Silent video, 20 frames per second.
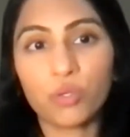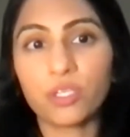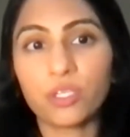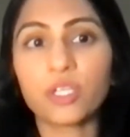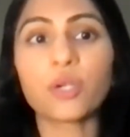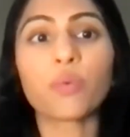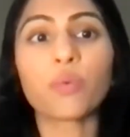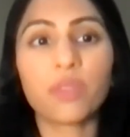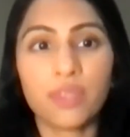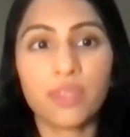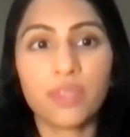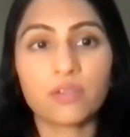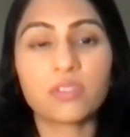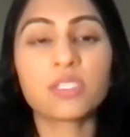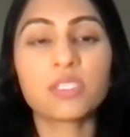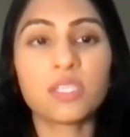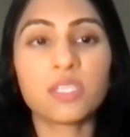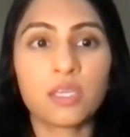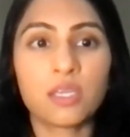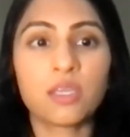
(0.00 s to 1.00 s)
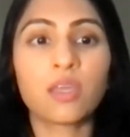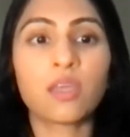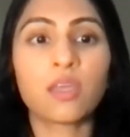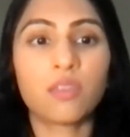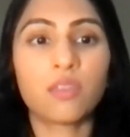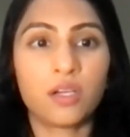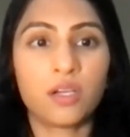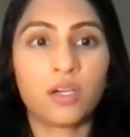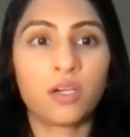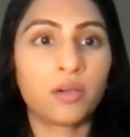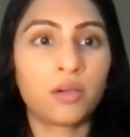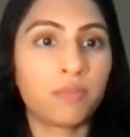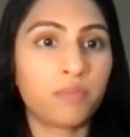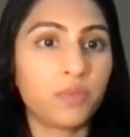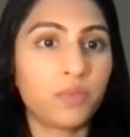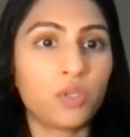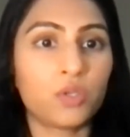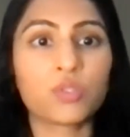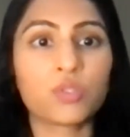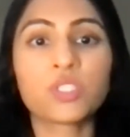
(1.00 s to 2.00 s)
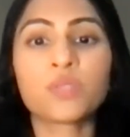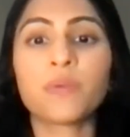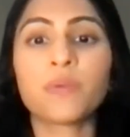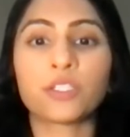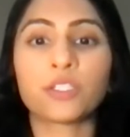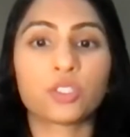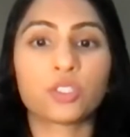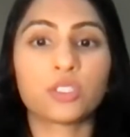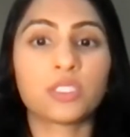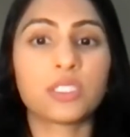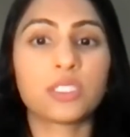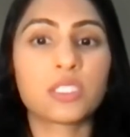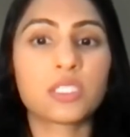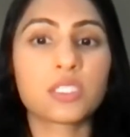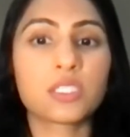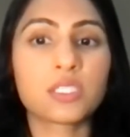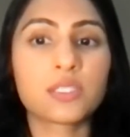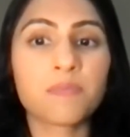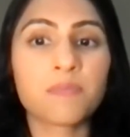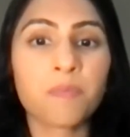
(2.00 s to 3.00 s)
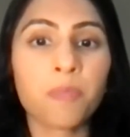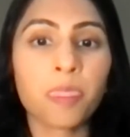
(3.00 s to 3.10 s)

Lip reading: year without seeing their, specialists.